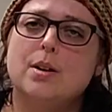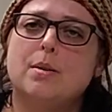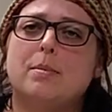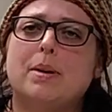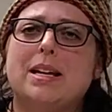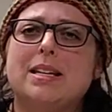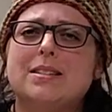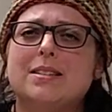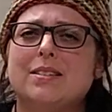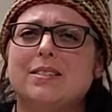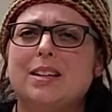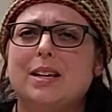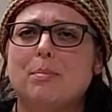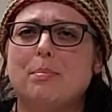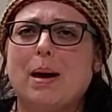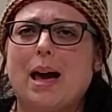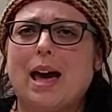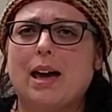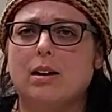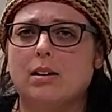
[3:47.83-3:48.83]
Basically, a
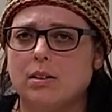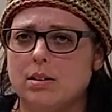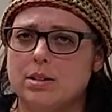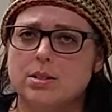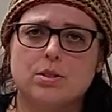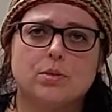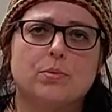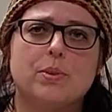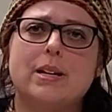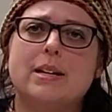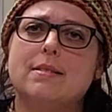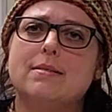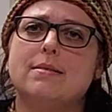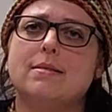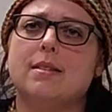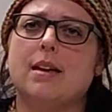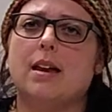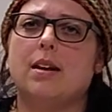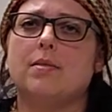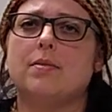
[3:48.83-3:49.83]
pattern is a written
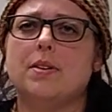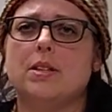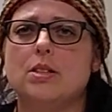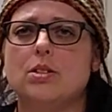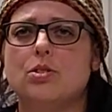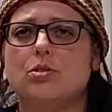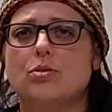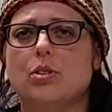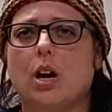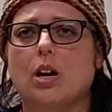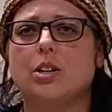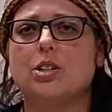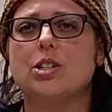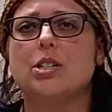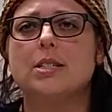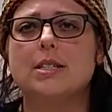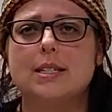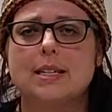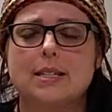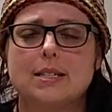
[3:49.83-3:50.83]
set of
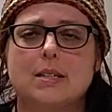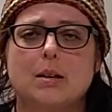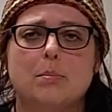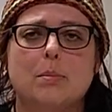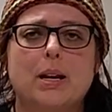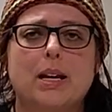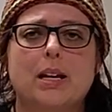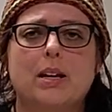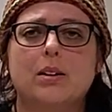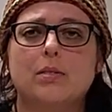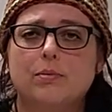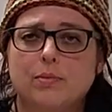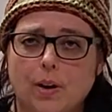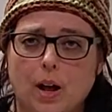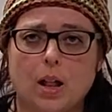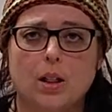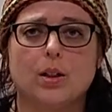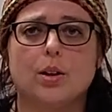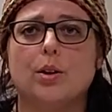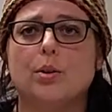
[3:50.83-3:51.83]
instructions that somebody could
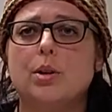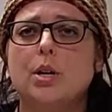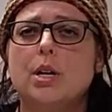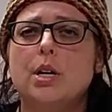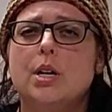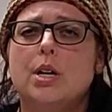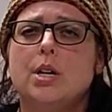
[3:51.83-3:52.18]
follow